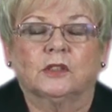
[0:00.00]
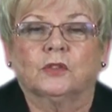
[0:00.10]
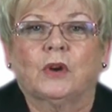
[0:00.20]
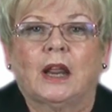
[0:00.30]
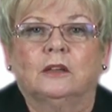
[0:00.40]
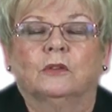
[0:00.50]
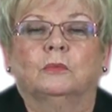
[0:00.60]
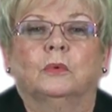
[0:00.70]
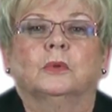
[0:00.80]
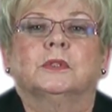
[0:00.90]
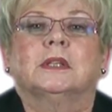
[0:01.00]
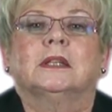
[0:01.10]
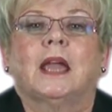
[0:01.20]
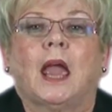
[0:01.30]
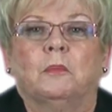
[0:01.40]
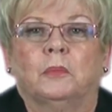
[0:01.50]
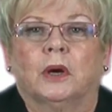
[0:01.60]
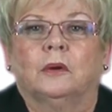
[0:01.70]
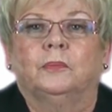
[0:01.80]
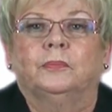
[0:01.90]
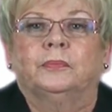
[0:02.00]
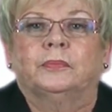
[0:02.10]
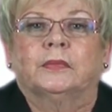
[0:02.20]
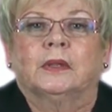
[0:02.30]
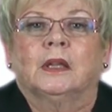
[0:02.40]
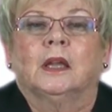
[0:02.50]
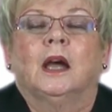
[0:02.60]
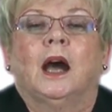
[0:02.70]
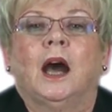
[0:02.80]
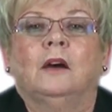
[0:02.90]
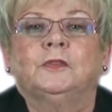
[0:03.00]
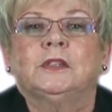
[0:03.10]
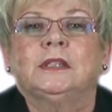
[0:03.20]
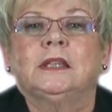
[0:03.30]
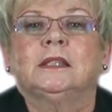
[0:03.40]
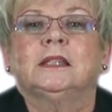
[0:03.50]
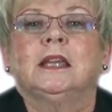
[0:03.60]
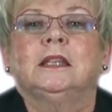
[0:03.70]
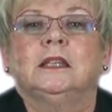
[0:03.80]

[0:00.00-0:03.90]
Australia Awards in Canberra. After 16